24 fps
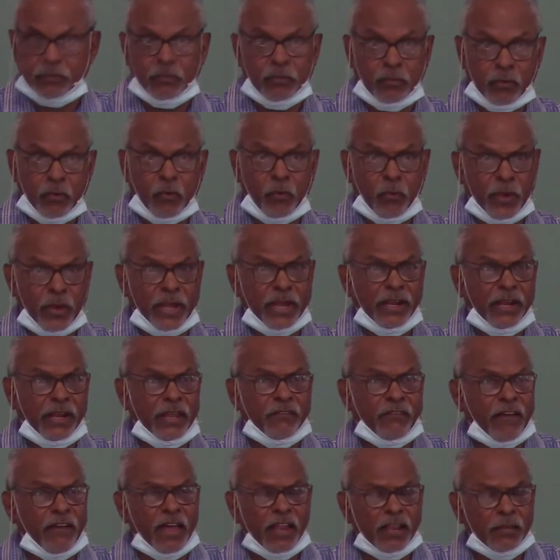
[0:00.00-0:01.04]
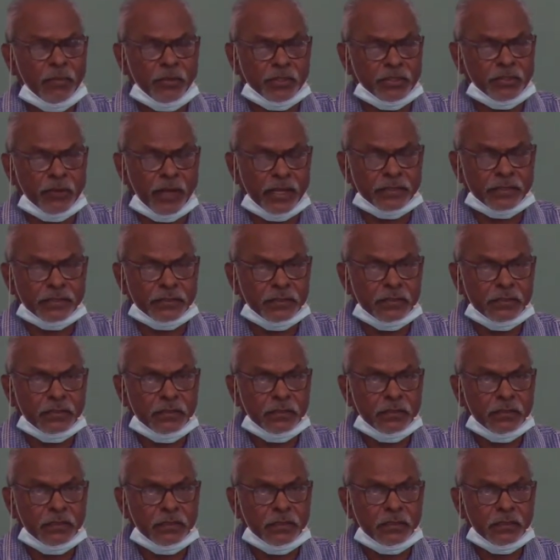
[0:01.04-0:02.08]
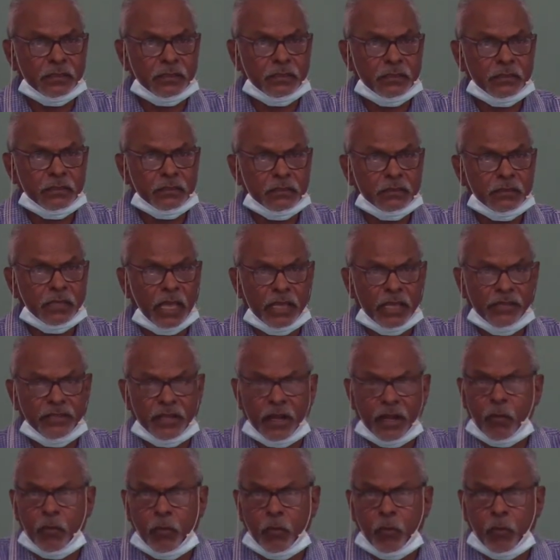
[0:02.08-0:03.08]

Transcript: readily available to us. And you know,